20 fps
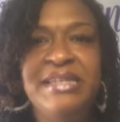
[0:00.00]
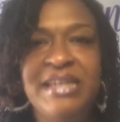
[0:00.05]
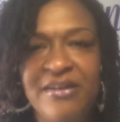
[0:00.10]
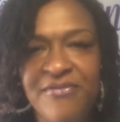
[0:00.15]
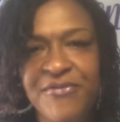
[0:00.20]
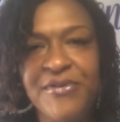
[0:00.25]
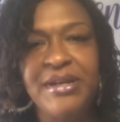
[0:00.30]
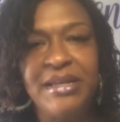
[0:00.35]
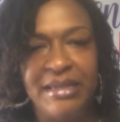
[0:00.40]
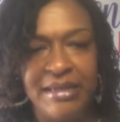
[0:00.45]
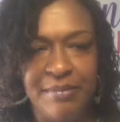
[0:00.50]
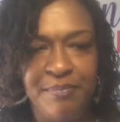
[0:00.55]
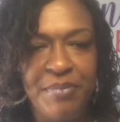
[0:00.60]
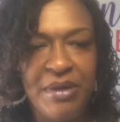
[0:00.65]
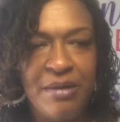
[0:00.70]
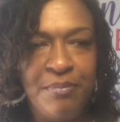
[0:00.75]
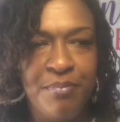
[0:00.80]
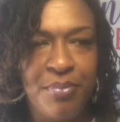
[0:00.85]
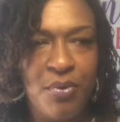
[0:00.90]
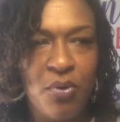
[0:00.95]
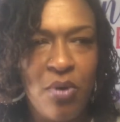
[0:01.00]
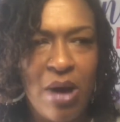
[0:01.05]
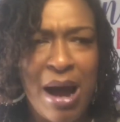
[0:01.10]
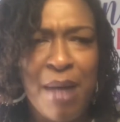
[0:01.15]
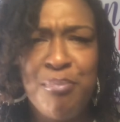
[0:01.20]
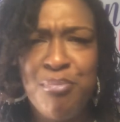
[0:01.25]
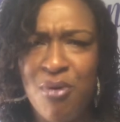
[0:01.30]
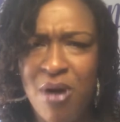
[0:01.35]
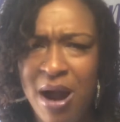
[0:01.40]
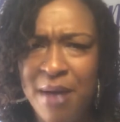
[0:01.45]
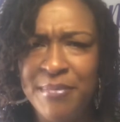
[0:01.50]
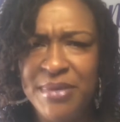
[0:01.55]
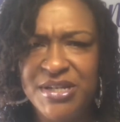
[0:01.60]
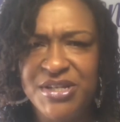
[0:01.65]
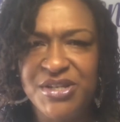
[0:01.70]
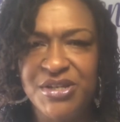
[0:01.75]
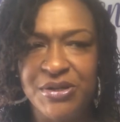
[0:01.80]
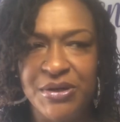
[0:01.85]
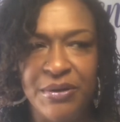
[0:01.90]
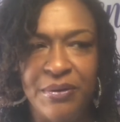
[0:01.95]
differently, people. I
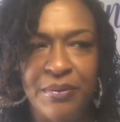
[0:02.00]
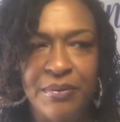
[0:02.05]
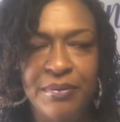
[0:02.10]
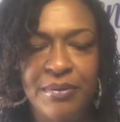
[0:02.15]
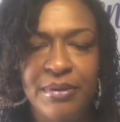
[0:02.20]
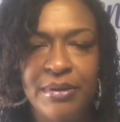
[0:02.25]
promise you.